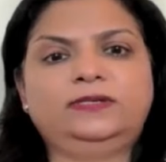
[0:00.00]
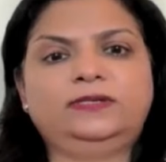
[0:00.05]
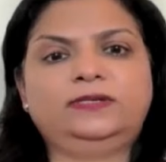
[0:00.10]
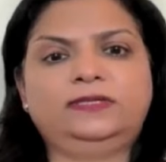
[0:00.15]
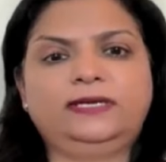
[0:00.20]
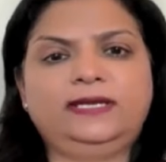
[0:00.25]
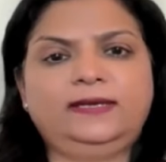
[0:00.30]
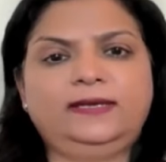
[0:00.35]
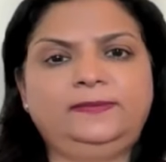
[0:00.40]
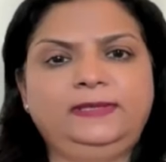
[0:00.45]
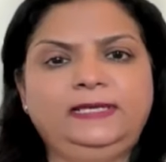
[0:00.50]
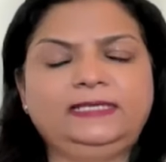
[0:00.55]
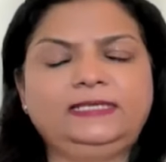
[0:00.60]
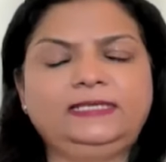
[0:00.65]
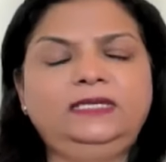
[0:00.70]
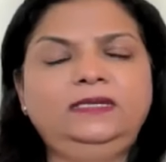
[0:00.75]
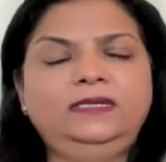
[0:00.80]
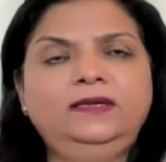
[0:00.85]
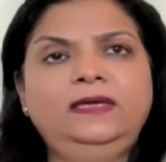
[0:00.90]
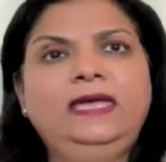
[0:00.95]

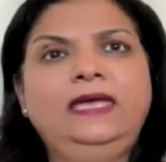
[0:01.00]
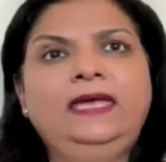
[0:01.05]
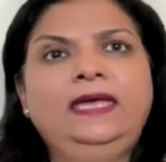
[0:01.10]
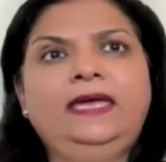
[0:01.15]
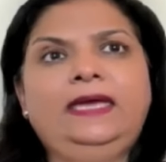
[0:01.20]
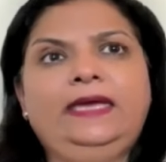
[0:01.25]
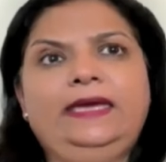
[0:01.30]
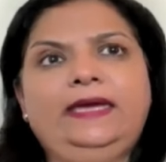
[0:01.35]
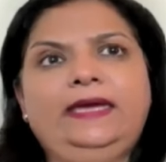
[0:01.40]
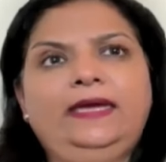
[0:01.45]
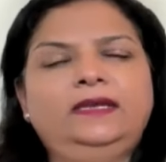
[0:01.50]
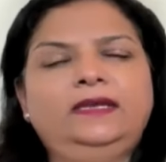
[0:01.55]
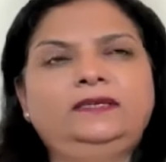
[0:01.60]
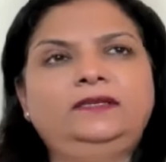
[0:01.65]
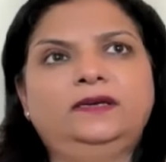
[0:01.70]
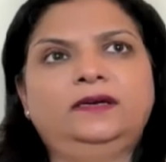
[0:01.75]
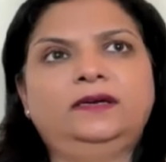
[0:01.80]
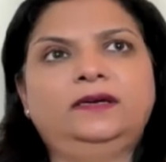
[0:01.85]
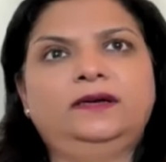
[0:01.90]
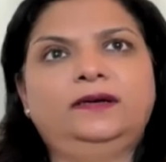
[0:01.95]
ability, and
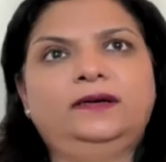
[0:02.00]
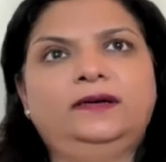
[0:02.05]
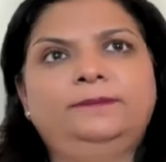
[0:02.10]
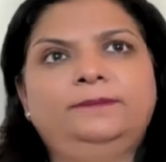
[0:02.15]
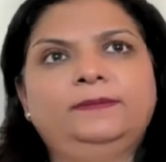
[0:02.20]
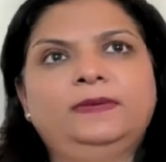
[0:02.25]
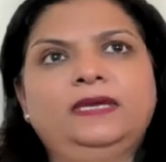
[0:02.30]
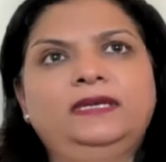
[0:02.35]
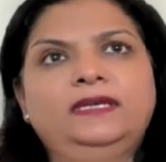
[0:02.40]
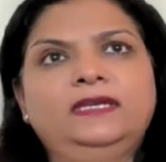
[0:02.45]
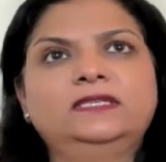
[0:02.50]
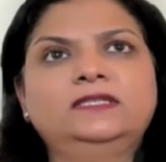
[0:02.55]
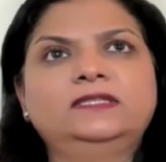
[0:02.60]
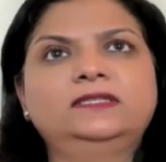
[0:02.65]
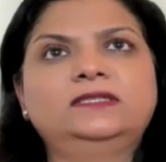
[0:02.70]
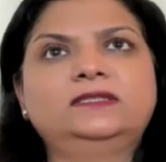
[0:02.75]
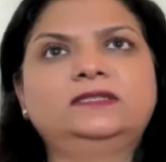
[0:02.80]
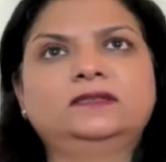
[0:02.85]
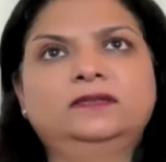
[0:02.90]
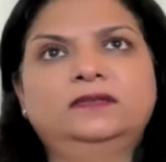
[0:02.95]
it
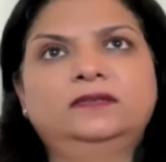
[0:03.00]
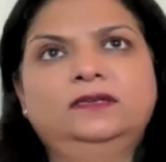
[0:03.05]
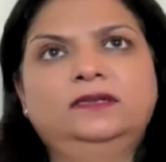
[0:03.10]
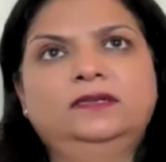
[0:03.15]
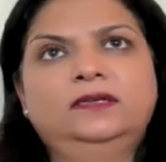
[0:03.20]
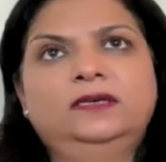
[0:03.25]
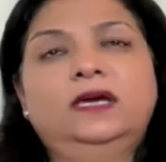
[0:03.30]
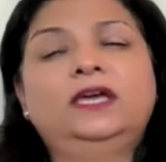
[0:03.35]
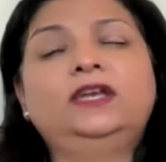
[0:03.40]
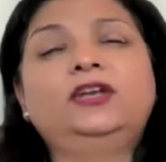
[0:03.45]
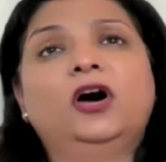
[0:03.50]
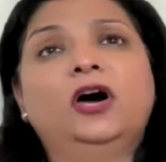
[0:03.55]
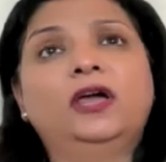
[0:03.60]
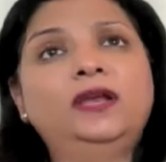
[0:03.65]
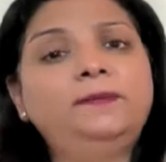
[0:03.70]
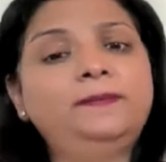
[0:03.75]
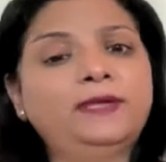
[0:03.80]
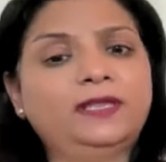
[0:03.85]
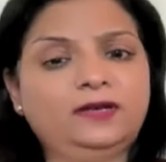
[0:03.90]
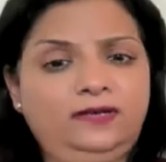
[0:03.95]
is a
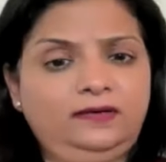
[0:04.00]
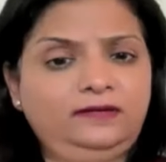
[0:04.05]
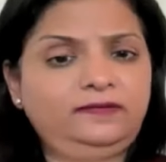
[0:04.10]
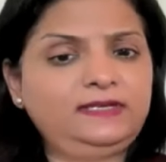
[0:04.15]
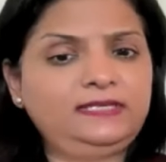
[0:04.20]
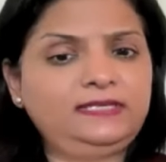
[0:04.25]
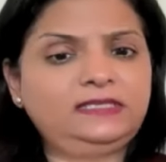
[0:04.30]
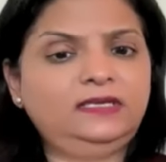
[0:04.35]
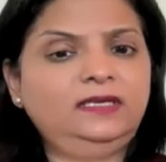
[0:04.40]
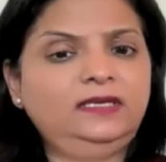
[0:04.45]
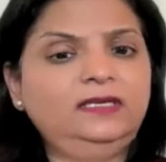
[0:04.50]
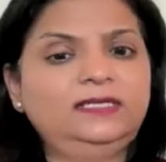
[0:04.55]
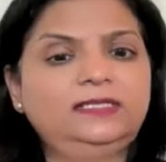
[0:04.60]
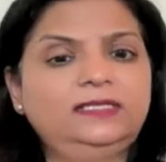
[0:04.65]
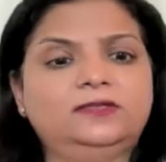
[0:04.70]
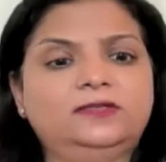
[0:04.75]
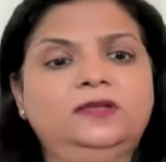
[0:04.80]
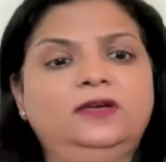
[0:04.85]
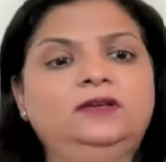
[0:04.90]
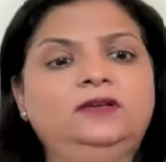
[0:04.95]
non-immigrant visa. It's
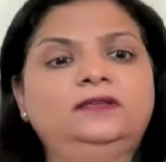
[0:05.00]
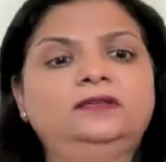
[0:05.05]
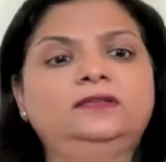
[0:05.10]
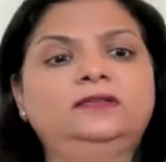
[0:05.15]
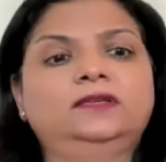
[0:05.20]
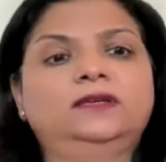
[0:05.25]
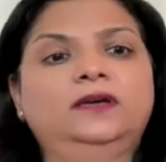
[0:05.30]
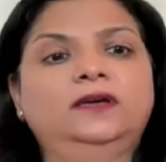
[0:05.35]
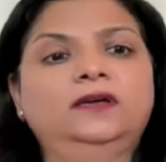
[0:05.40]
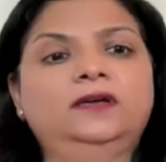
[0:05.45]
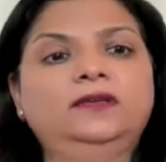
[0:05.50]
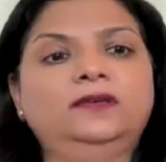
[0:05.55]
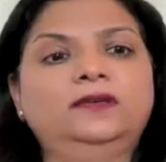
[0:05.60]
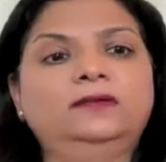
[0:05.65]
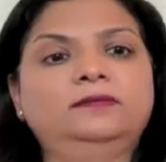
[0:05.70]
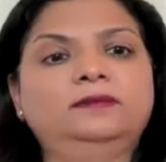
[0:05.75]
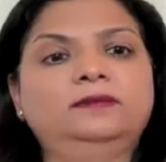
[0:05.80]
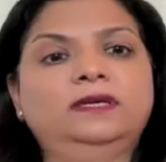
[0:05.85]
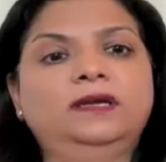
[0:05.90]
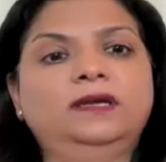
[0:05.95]
not a
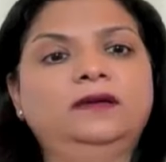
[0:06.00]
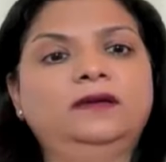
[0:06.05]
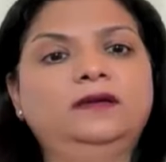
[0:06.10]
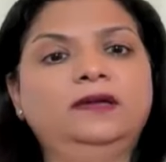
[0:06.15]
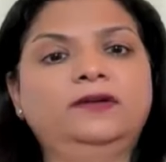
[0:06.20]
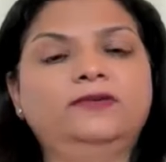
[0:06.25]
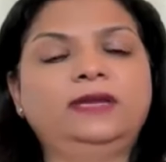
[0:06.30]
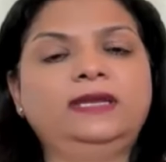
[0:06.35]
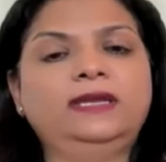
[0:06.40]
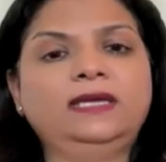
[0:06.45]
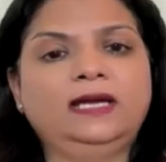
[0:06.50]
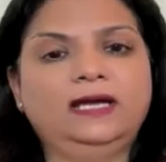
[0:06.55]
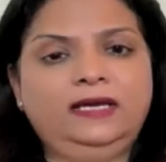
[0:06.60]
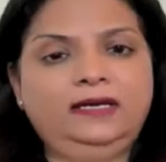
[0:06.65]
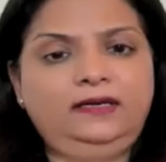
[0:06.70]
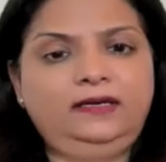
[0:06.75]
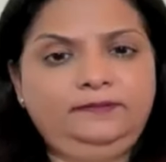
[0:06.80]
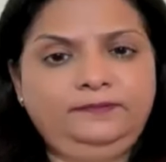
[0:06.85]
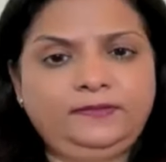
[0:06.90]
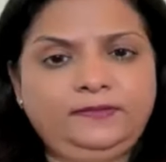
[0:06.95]
green
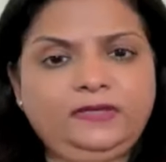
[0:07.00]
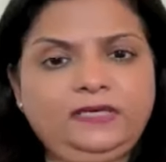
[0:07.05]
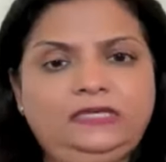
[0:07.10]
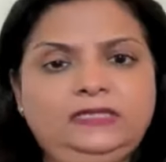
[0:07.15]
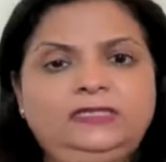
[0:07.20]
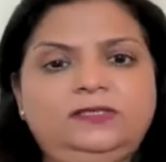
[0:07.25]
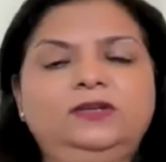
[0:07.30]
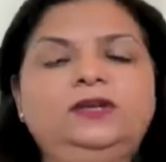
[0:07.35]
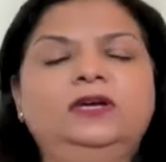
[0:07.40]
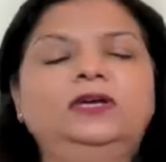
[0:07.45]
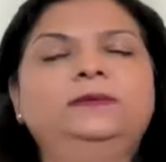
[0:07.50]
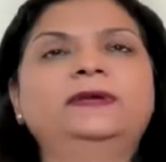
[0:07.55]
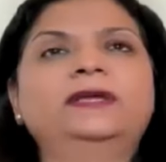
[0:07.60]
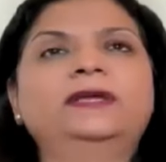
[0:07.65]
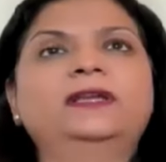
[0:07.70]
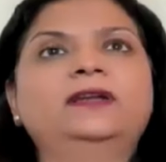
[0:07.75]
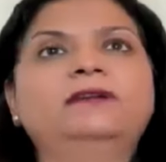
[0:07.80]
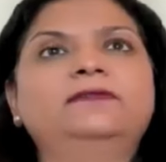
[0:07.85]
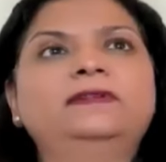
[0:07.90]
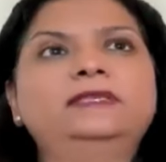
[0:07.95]
card. It's a
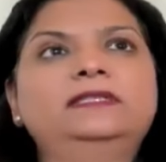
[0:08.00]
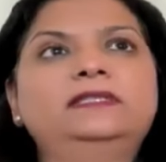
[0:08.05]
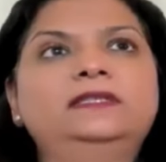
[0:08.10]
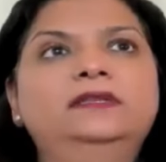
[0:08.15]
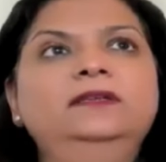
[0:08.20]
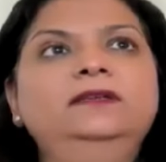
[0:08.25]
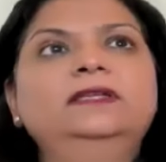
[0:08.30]
non-immigrant visa,